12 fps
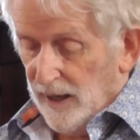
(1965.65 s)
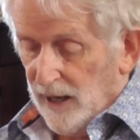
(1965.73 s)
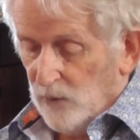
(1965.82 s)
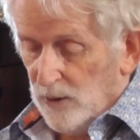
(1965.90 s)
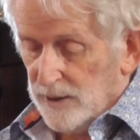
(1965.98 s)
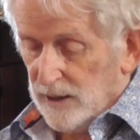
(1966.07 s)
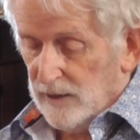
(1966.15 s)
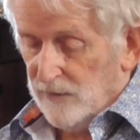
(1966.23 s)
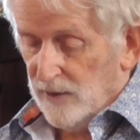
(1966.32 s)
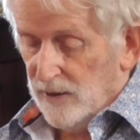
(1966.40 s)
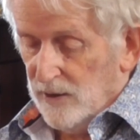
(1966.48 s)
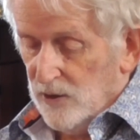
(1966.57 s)
and
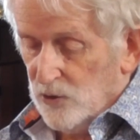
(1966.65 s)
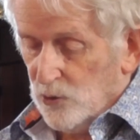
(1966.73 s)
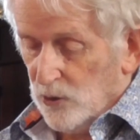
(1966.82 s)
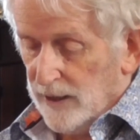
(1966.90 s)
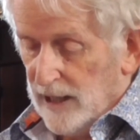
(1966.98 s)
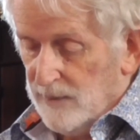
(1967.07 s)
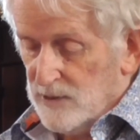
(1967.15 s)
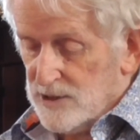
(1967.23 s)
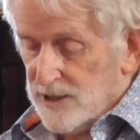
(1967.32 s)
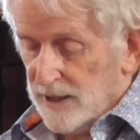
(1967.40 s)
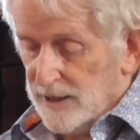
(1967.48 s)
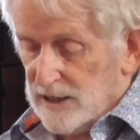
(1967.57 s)
whatever your
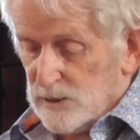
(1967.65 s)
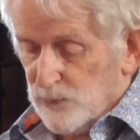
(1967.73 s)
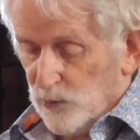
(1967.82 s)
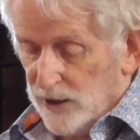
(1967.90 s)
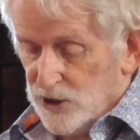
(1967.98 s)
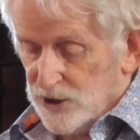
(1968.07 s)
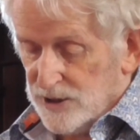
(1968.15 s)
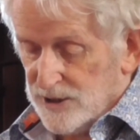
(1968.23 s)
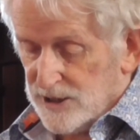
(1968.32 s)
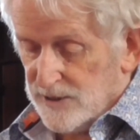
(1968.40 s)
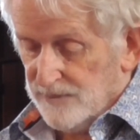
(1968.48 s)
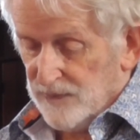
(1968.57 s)
labours and
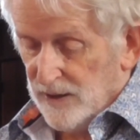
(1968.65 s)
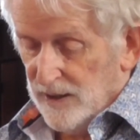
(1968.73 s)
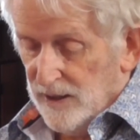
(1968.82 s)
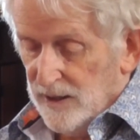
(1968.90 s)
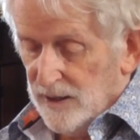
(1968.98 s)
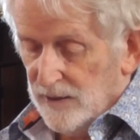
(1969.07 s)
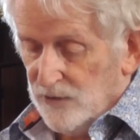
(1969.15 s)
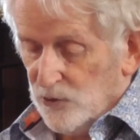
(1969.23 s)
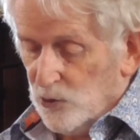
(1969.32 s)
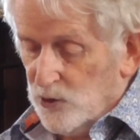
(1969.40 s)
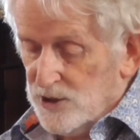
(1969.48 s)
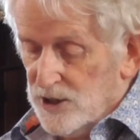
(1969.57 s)
aspirations, in the
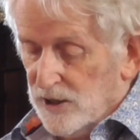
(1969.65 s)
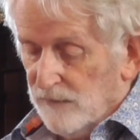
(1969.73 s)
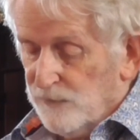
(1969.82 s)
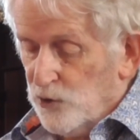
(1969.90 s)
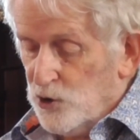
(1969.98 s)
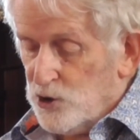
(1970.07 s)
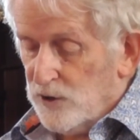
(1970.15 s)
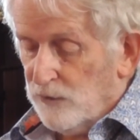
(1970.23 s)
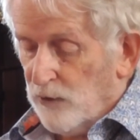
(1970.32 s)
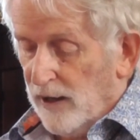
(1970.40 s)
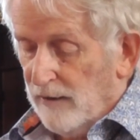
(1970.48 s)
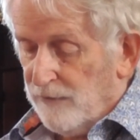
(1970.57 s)
noisy confusion
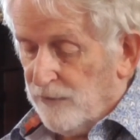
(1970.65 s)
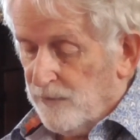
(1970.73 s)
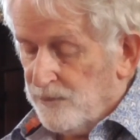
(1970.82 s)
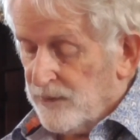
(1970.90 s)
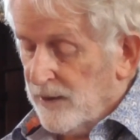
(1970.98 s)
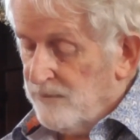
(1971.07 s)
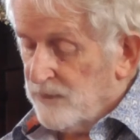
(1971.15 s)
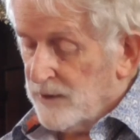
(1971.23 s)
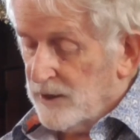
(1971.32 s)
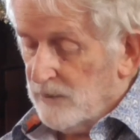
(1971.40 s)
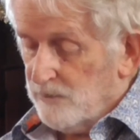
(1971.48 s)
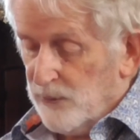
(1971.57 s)
of life,
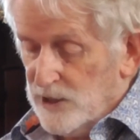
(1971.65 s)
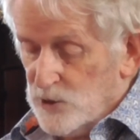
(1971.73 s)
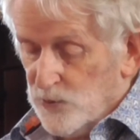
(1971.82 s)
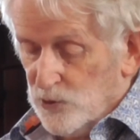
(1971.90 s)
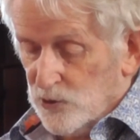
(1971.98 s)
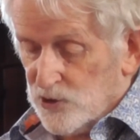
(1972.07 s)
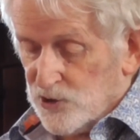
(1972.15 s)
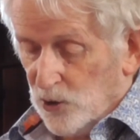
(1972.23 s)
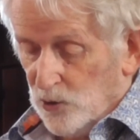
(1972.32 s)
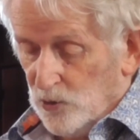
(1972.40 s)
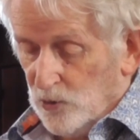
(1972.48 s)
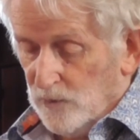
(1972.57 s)
keep peace with your
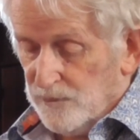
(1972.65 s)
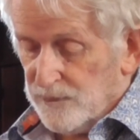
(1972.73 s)
soul.